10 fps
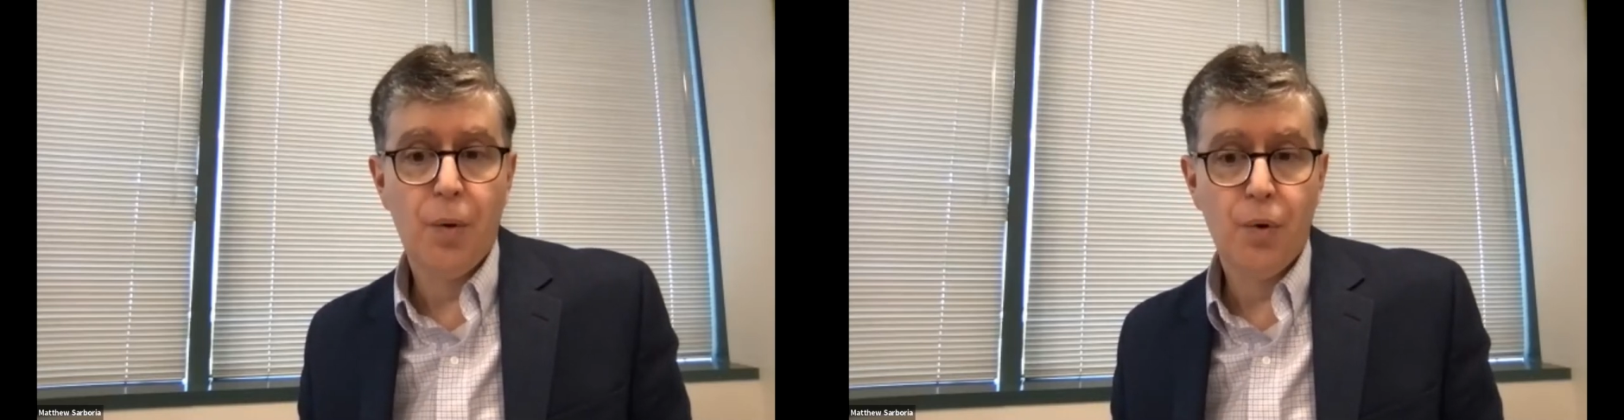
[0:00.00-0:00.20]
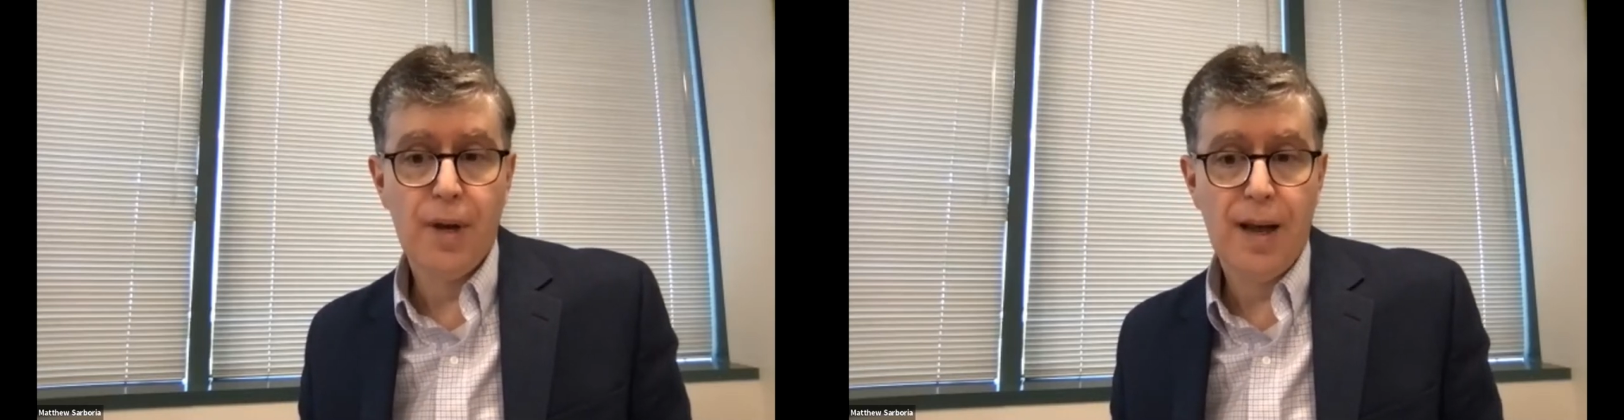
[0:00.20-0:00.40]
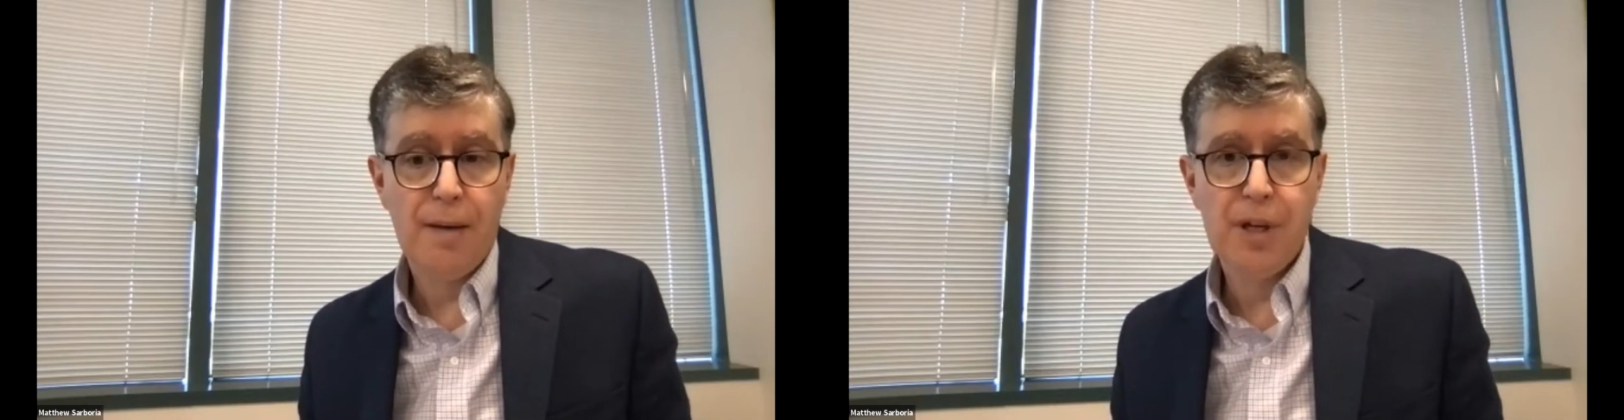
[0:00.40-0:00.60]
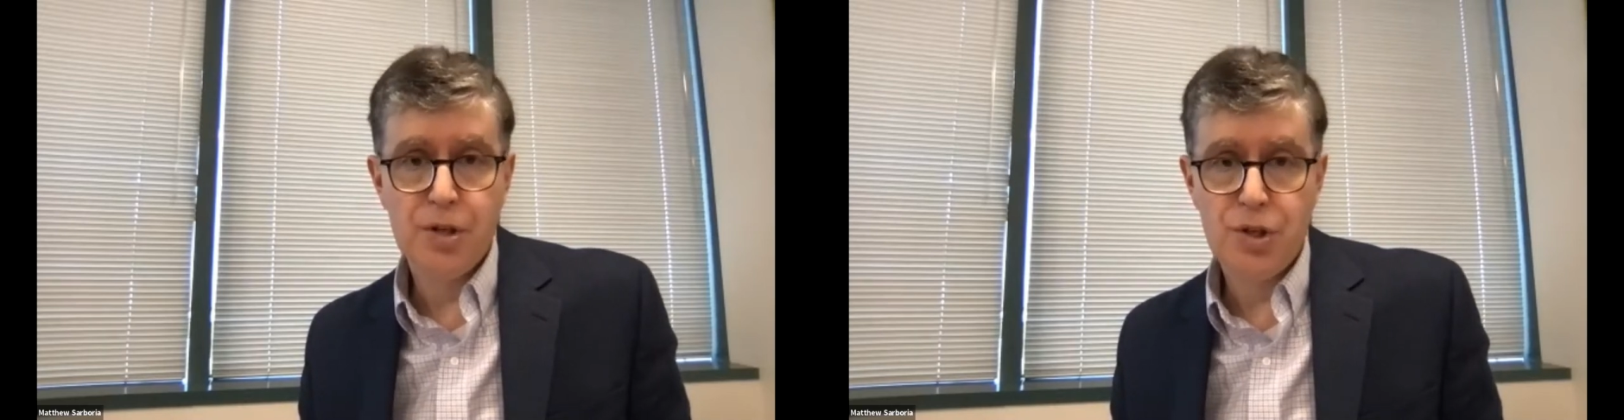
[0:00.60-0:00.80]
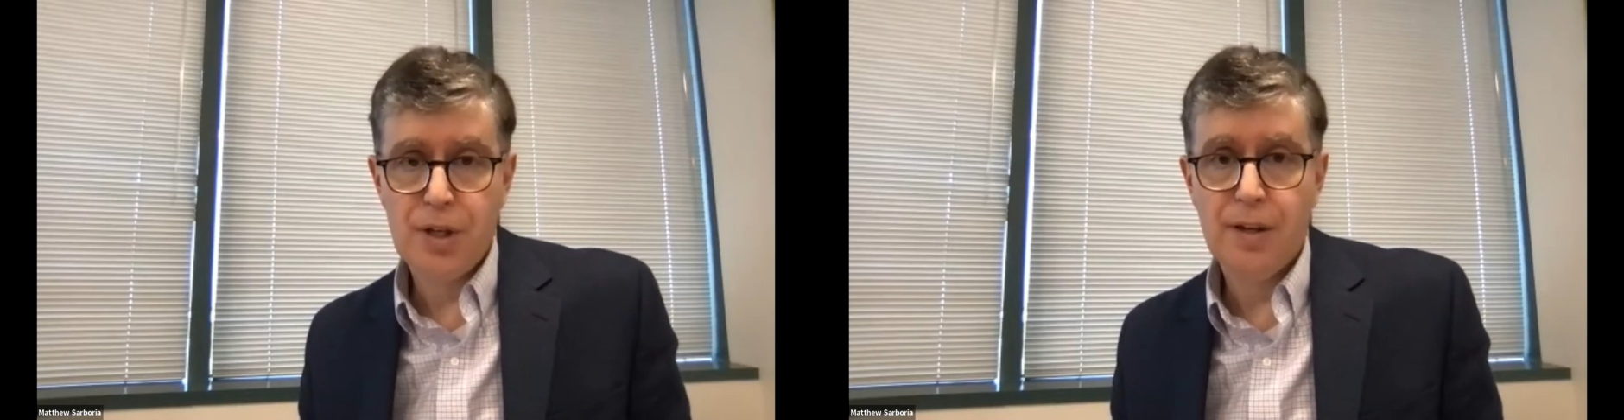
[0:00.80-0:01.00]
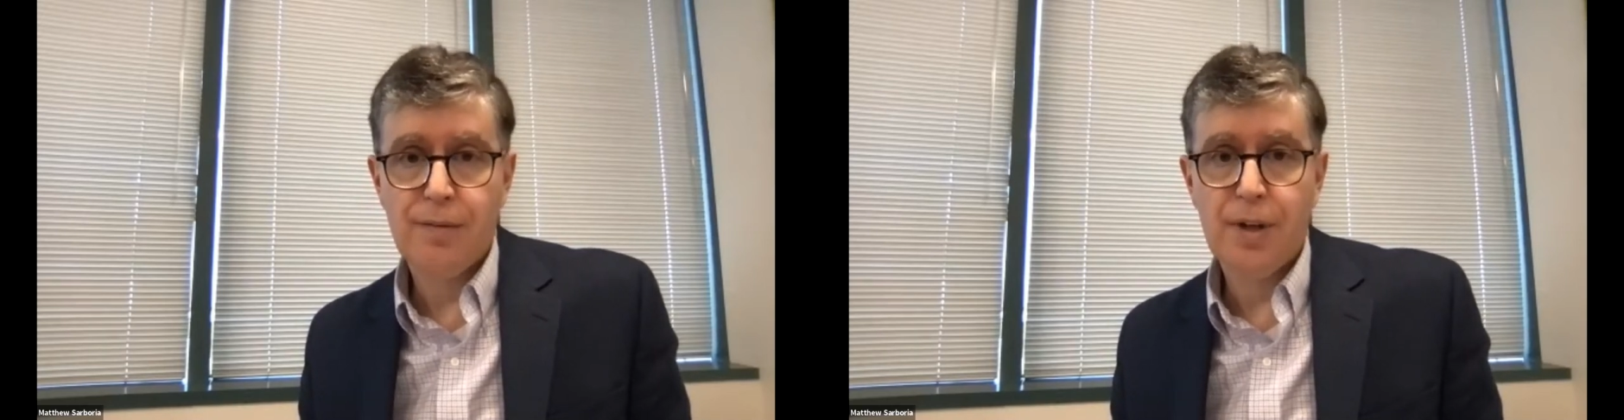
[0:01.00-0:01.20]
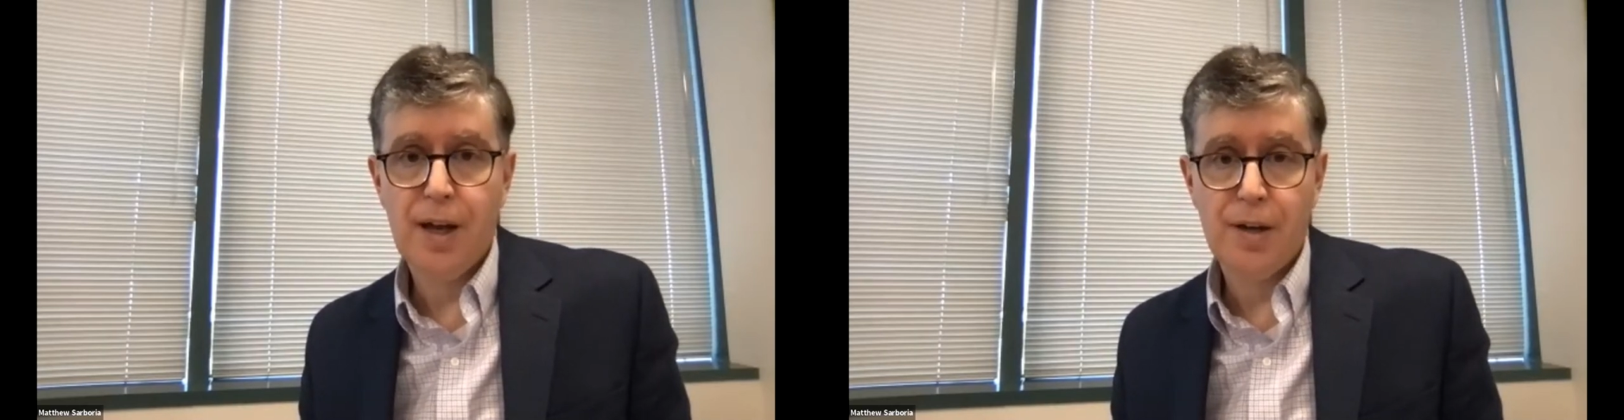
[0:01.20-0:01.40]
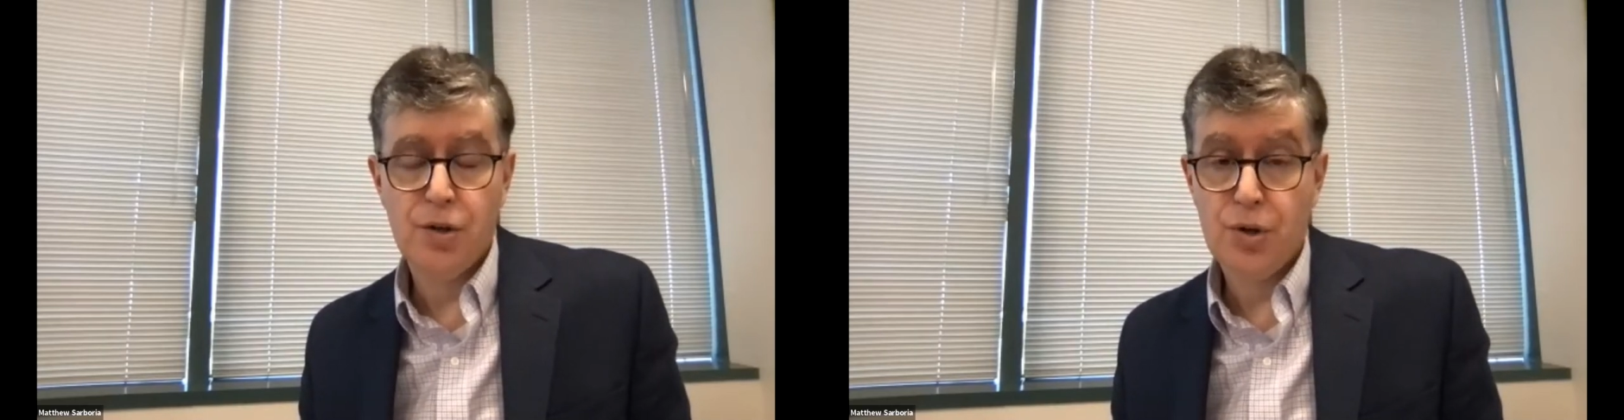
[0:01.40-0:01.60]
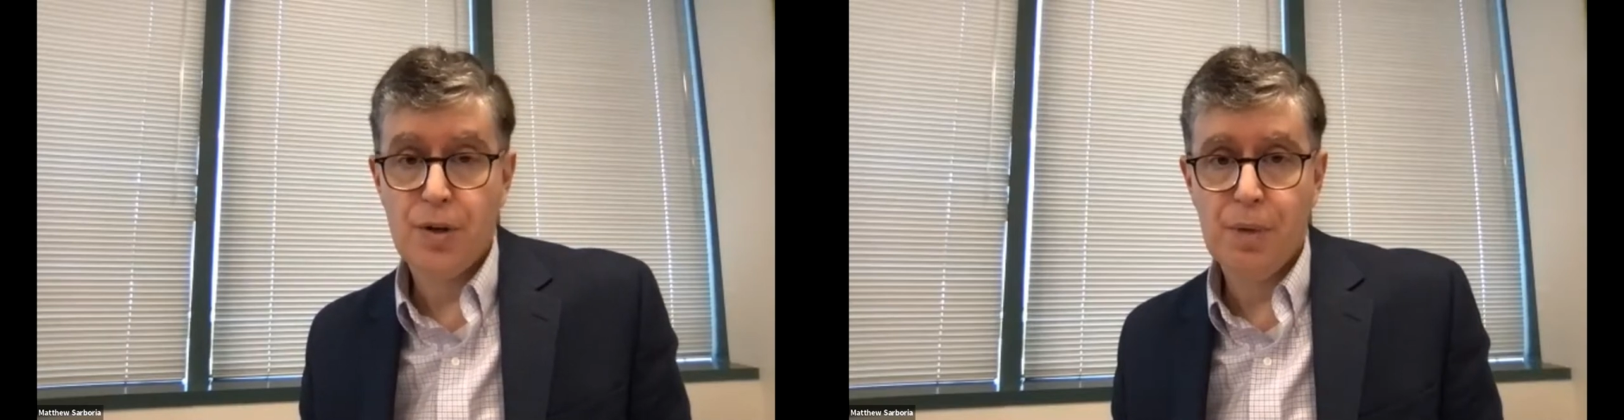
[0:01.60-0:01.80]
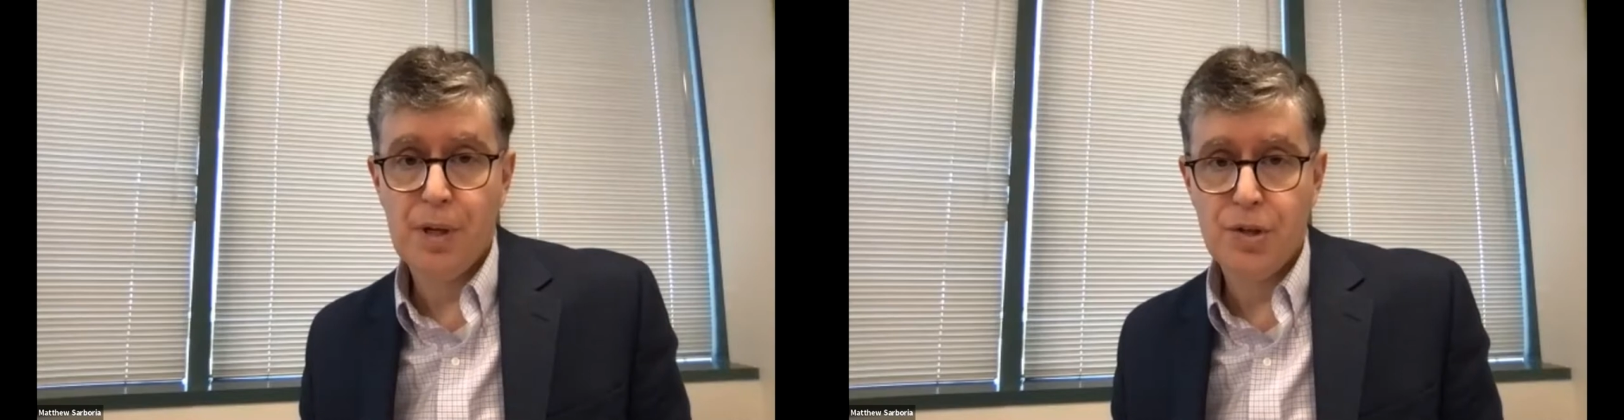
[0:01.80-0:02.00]
would have been achieved and should
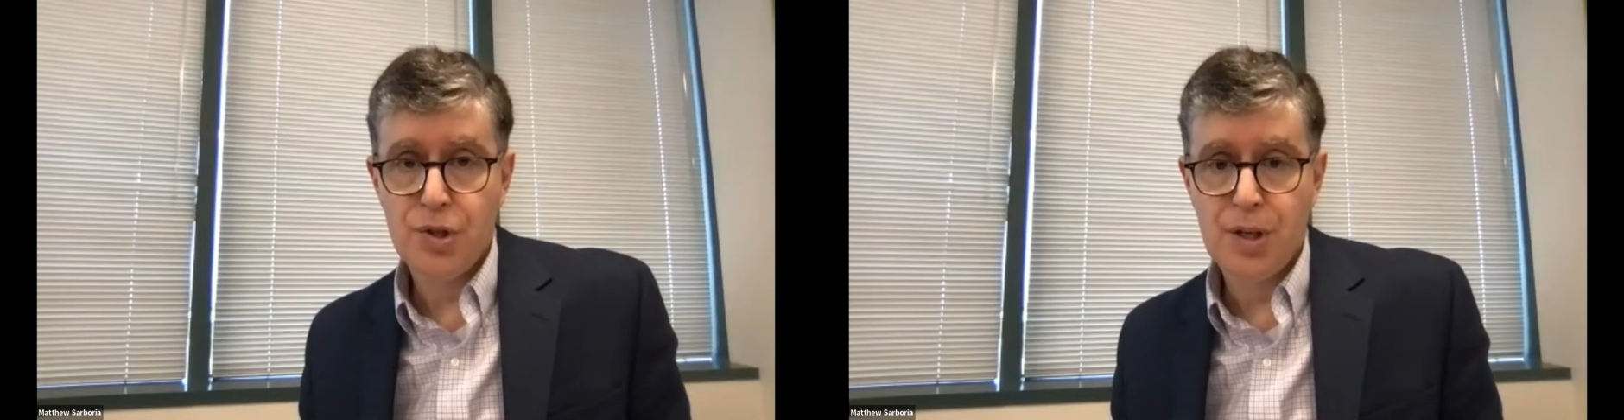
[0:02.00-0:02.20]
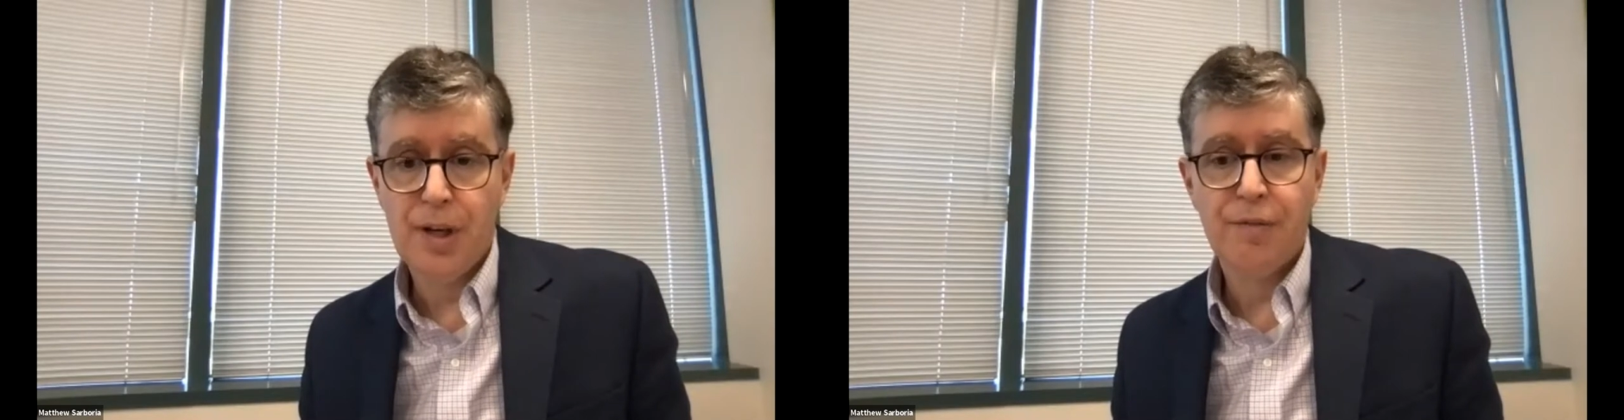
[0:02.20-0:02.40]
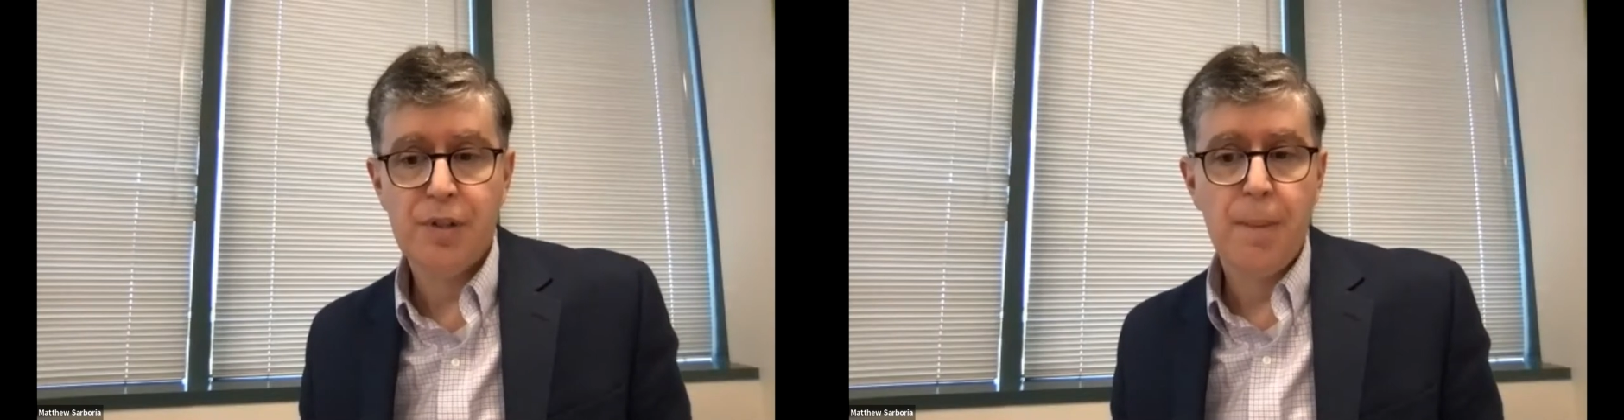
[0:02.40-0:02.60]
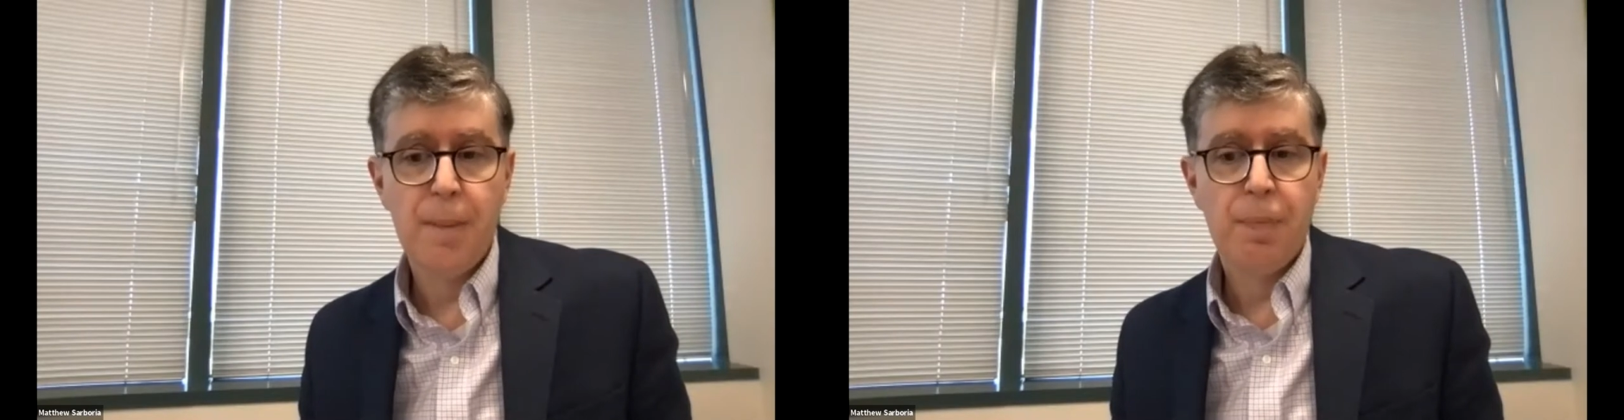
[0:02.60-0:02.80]
have been achieved